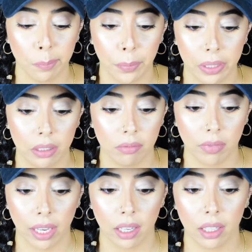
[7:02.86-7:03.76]
but
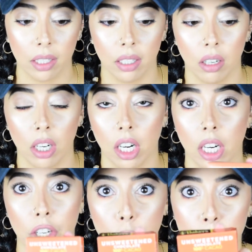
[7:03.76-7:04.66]
they
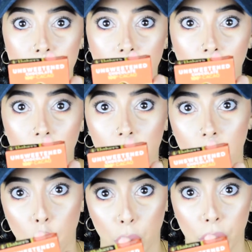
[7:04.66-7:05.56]
are 100%
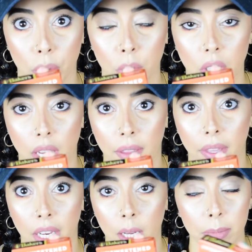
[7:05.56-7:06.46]
cocoa, and
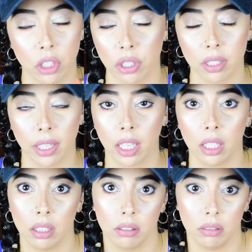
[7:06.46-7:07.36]
they come in just like
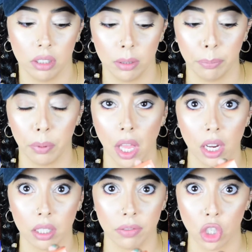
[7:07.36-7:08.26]
a
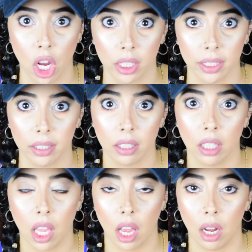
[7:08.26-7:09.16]
block of chocolate.
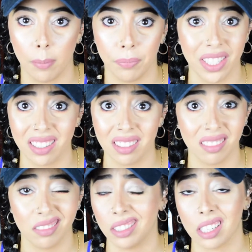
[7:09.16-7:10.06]

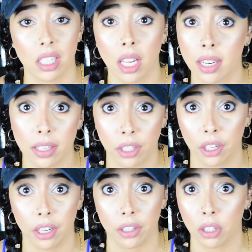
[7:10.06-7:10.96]
This does not taste good
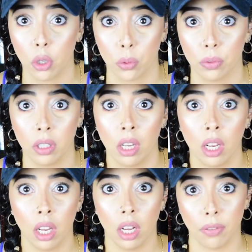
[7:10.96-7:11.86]
on its own,
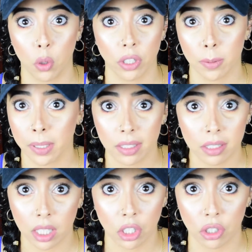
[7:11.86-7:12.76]
of course, because
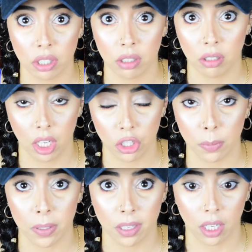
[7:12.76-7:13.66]
it's
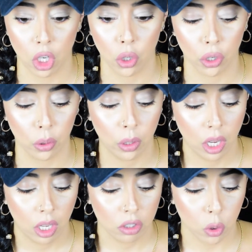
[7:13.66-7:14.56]
100% cocoa.
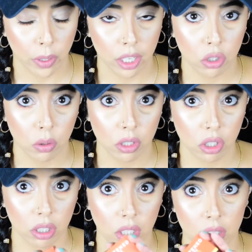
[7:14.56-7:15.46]
So what I do
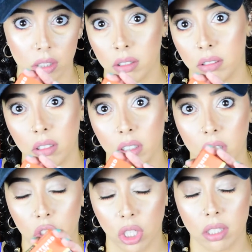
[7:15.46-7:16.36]
is
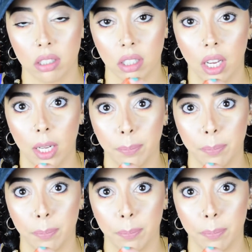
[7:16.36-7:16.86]
just